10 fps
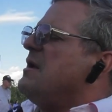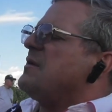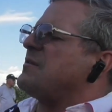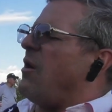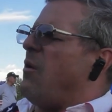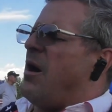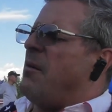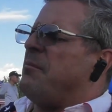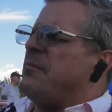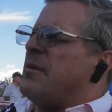So
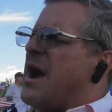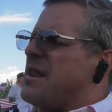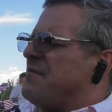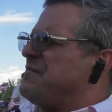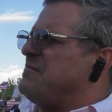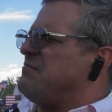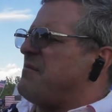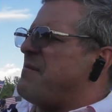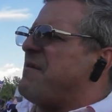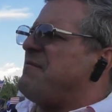out of
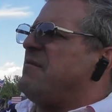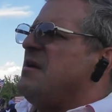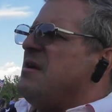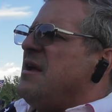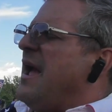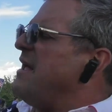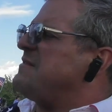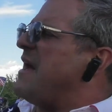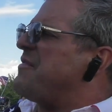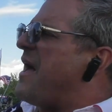maybe
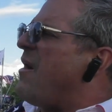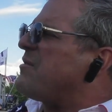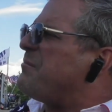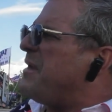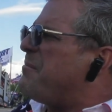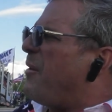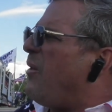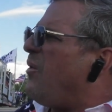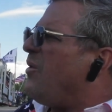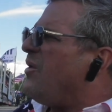8,000-10,000
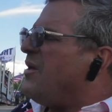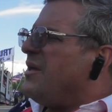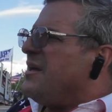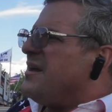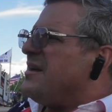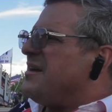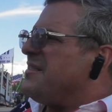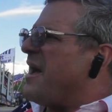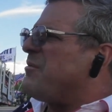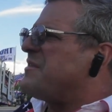people,
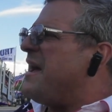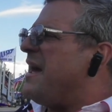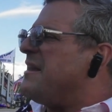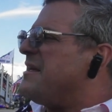that was it.